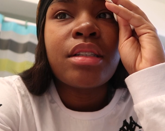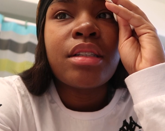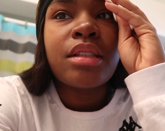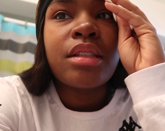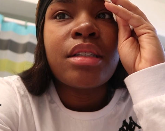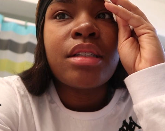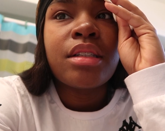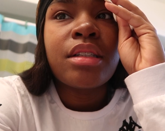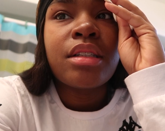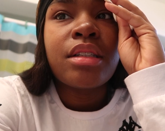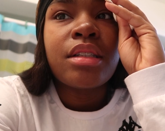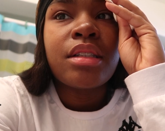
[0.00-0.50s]

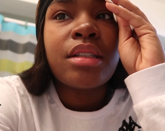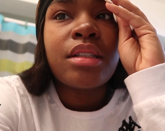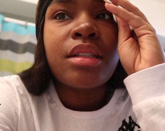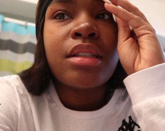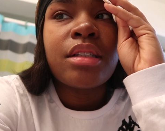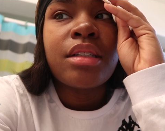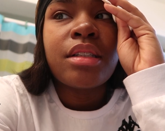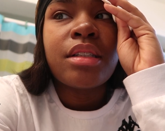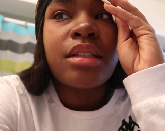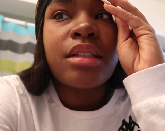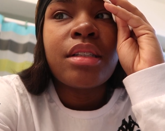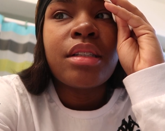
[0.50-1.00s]

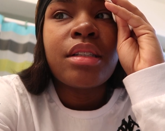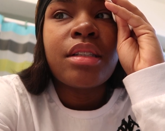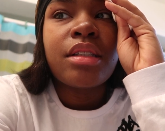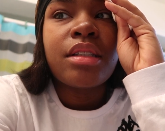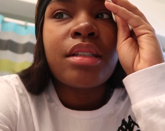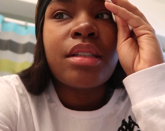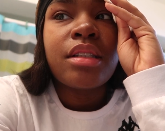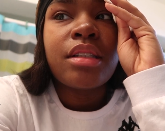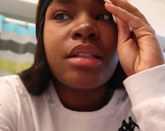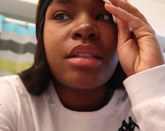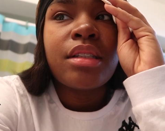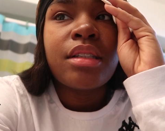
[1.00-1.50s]

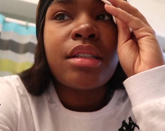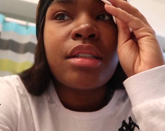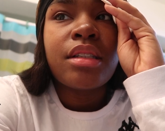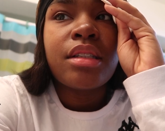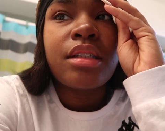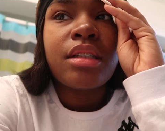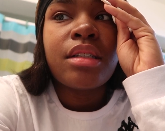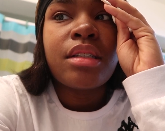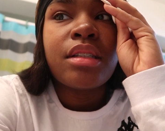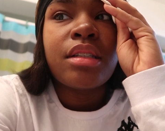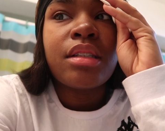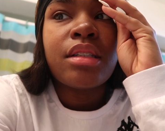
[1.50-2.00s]
(silence)